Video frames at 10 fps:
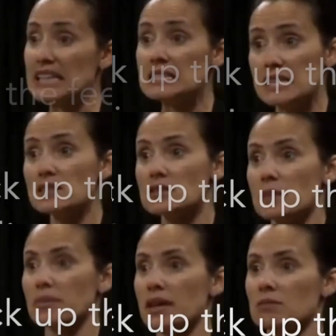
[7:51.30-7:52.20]
and say
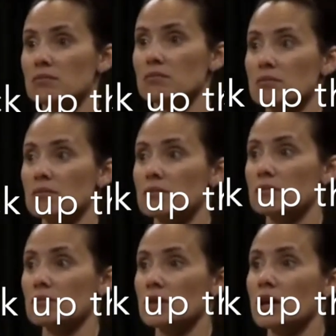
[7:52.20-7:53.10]
something.
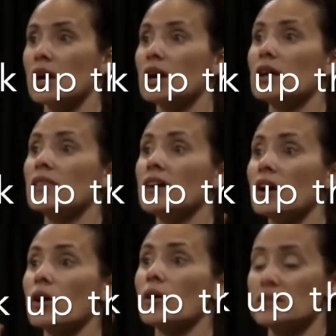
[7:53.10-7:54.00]

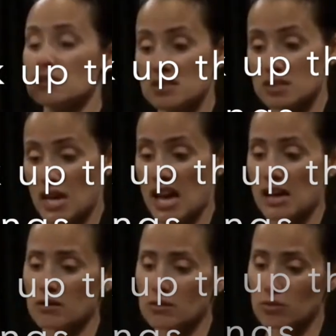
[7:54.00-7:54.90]
They're going to
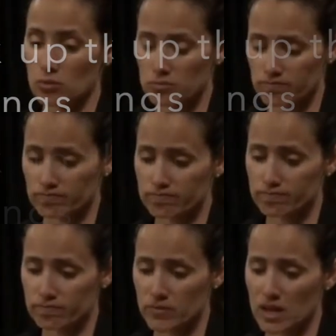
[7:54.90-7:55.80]
say,
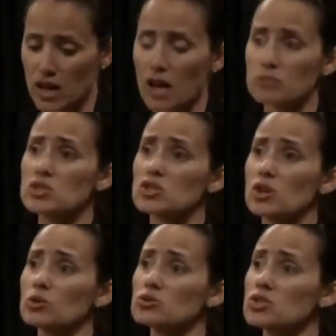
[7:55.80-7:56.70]
I'm
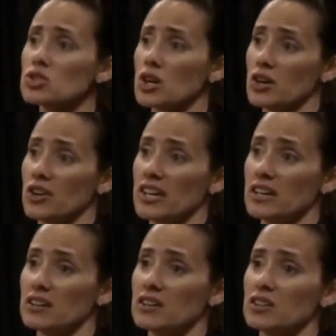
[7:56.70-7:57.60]
so
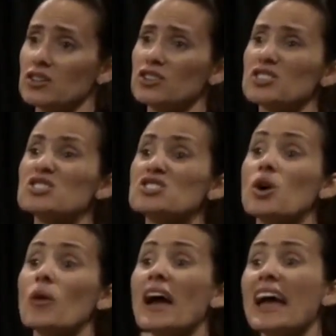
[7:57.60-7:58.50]
sorry you're
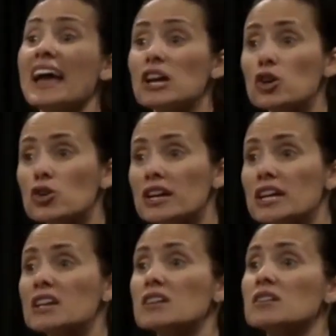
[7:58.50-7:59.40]
so
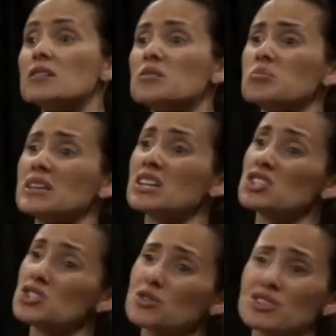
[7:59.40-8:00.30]
angry
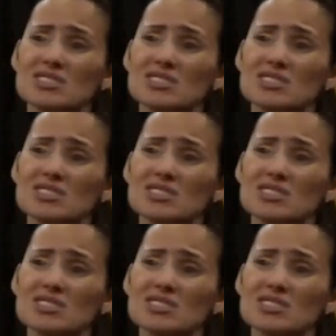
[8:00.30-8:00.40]
because you